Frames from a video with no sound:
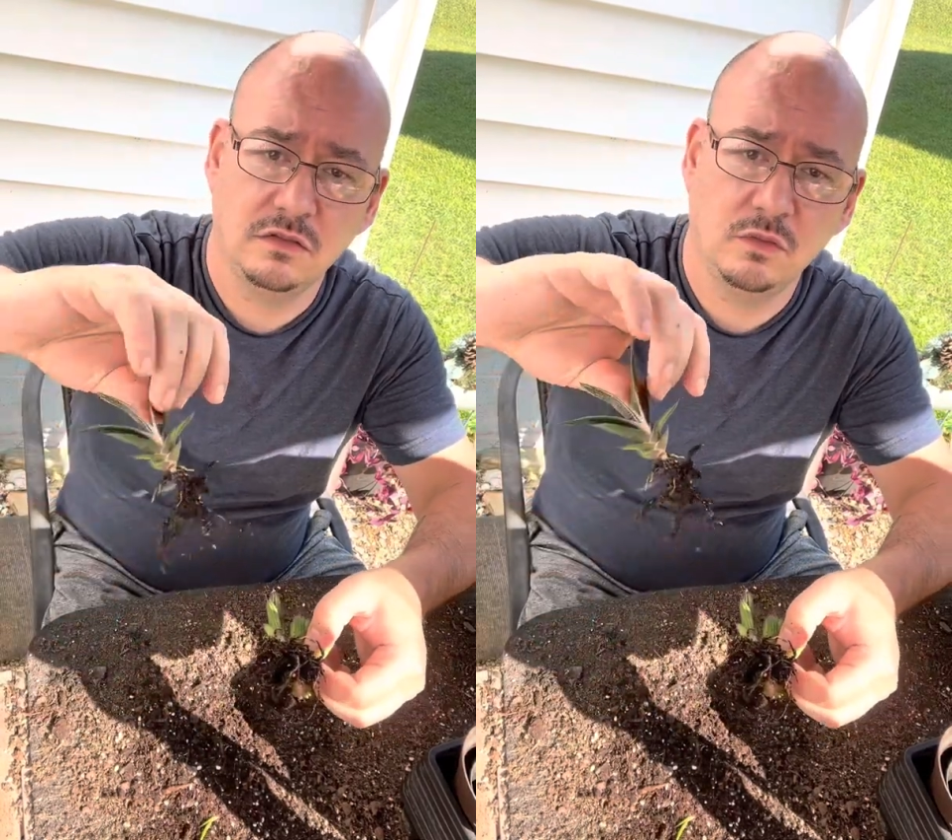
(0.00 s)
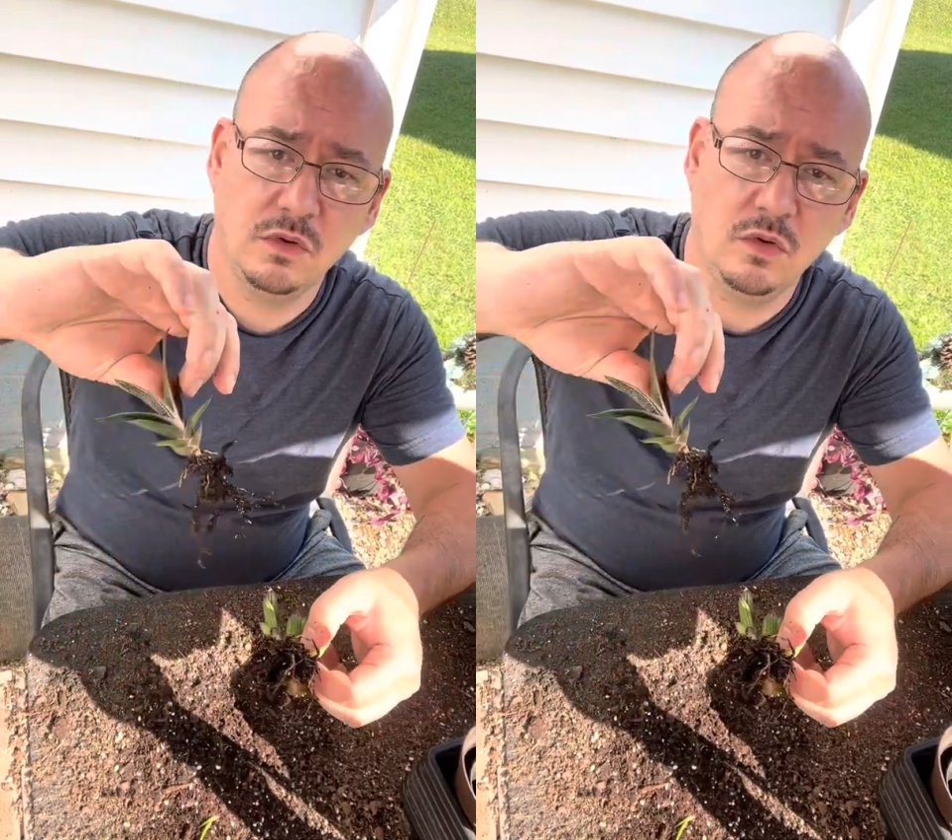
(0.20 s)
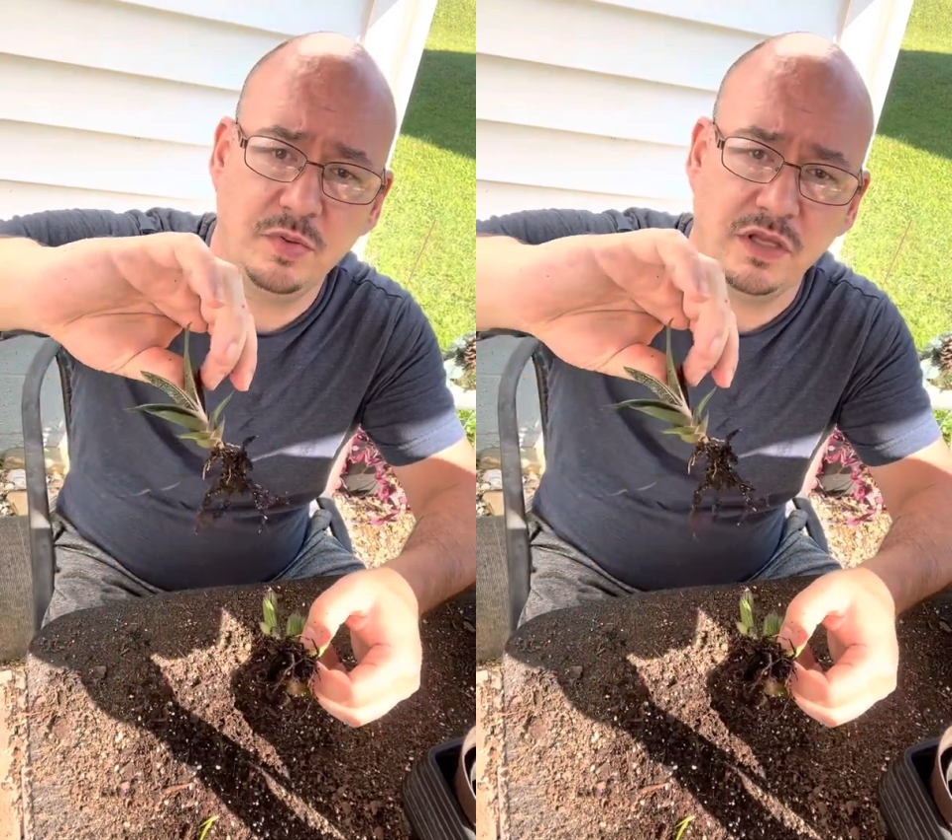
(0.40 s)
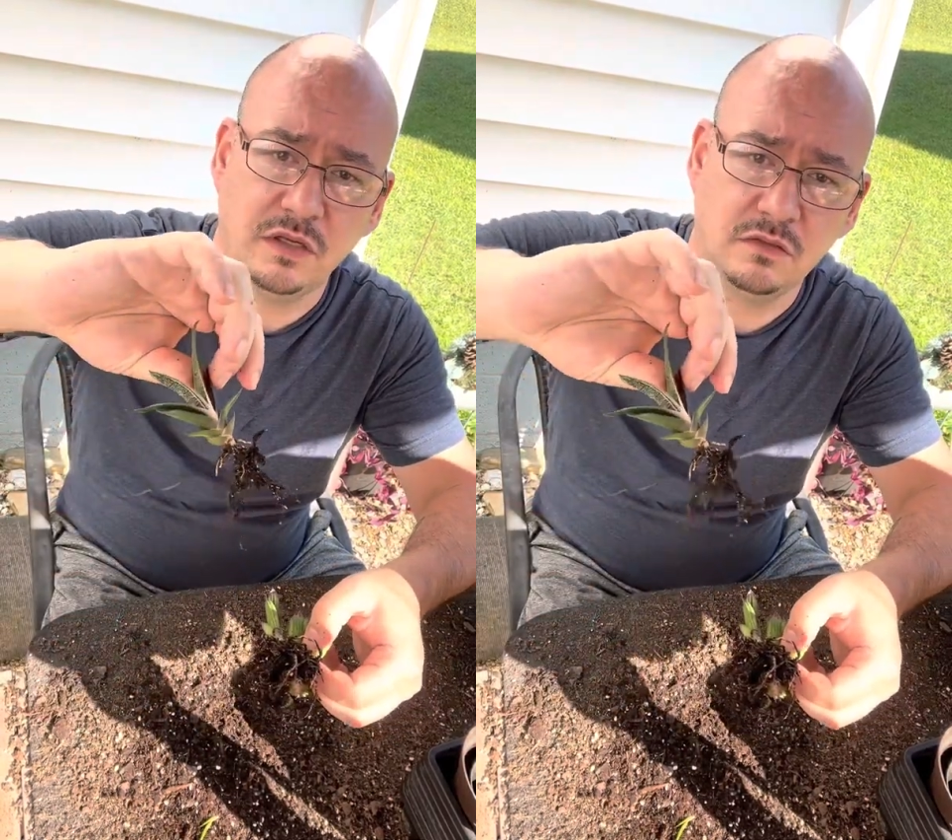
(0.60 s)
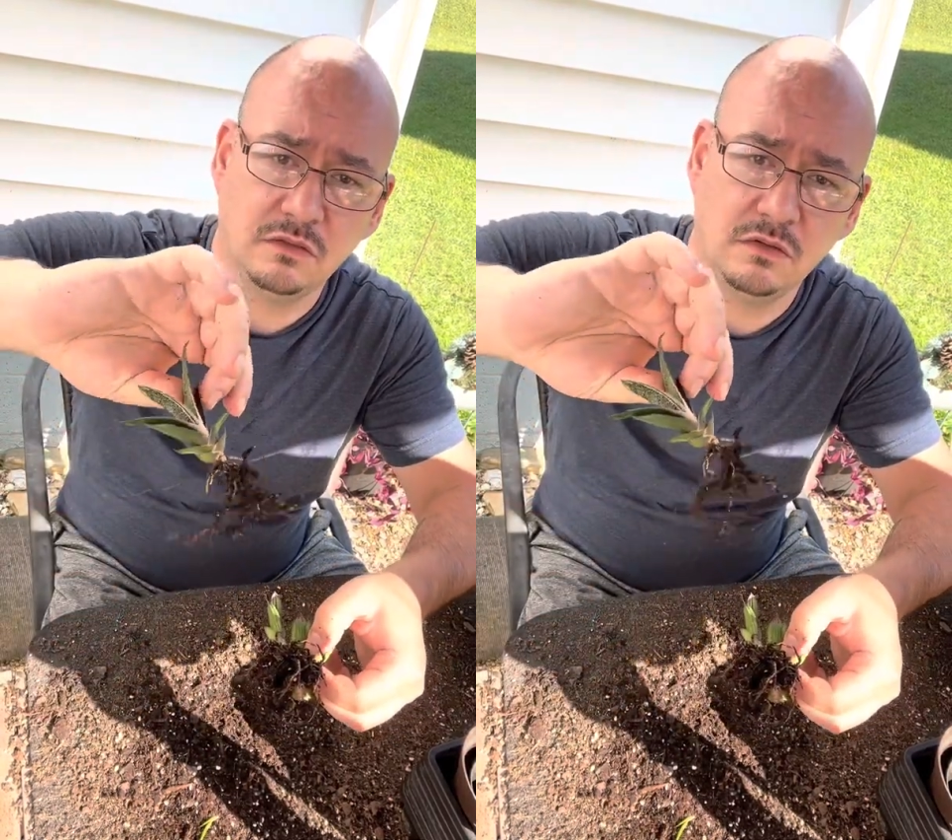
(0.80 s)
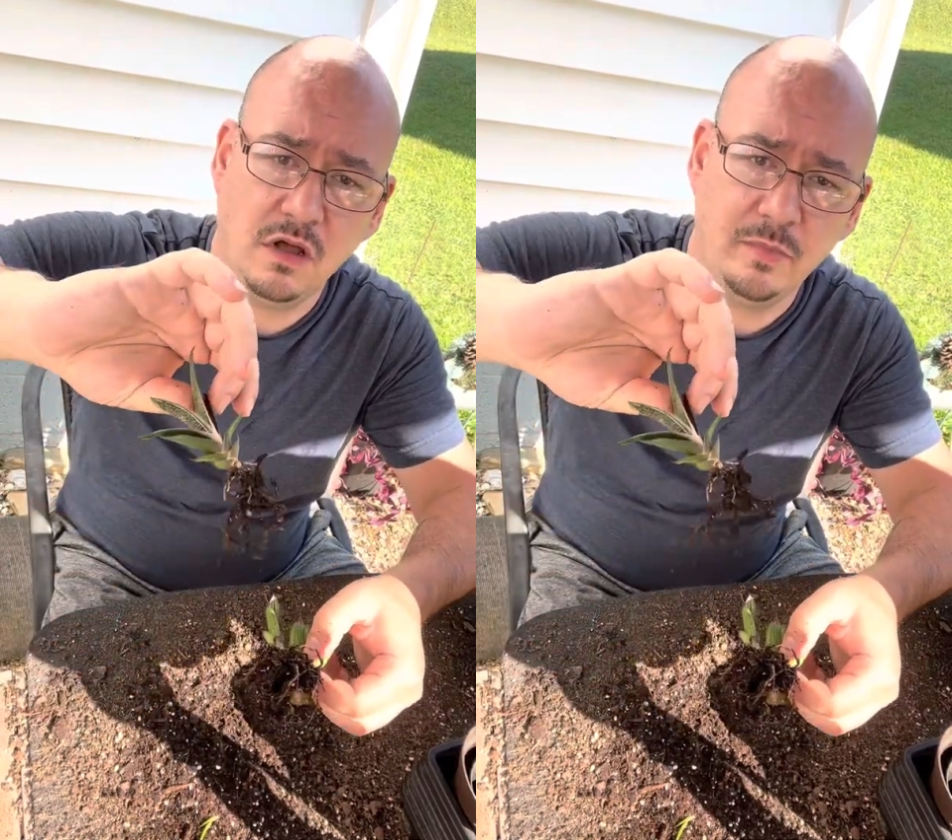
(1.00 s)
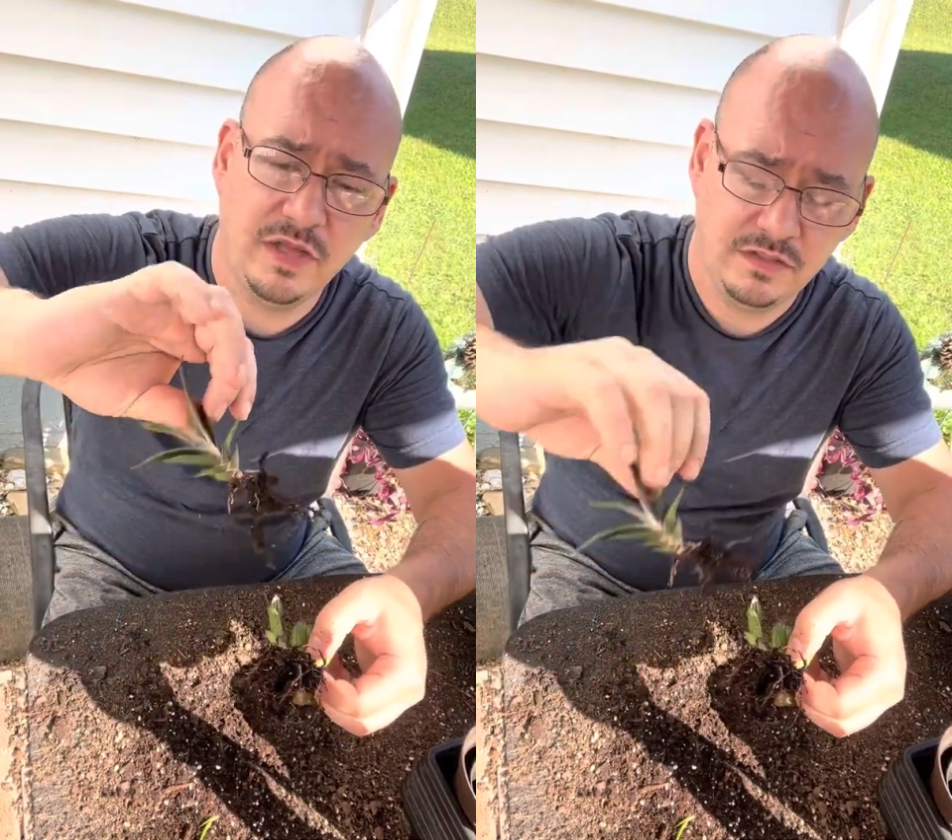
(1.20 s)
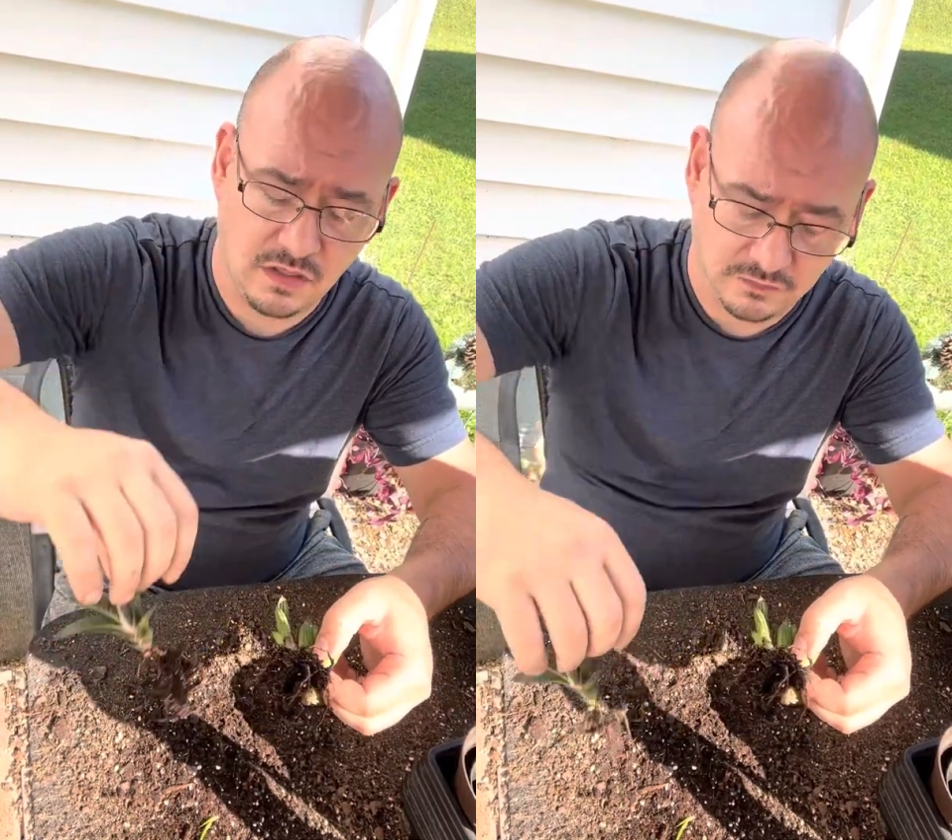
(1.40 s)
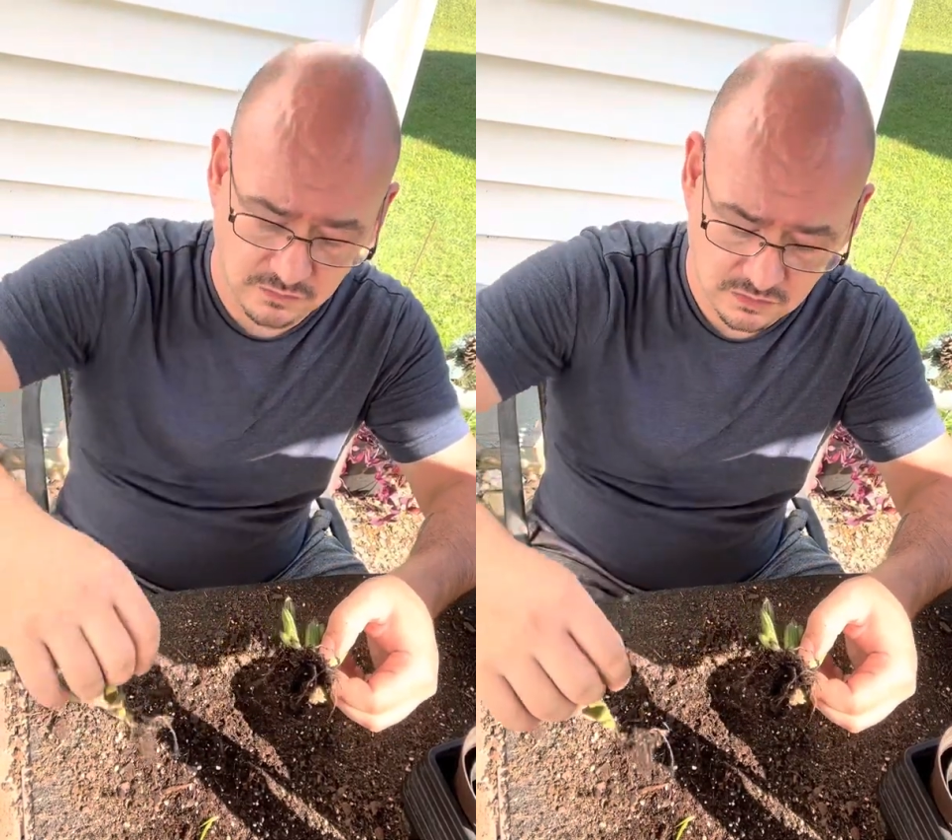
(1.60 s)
One whole plant, all by itself.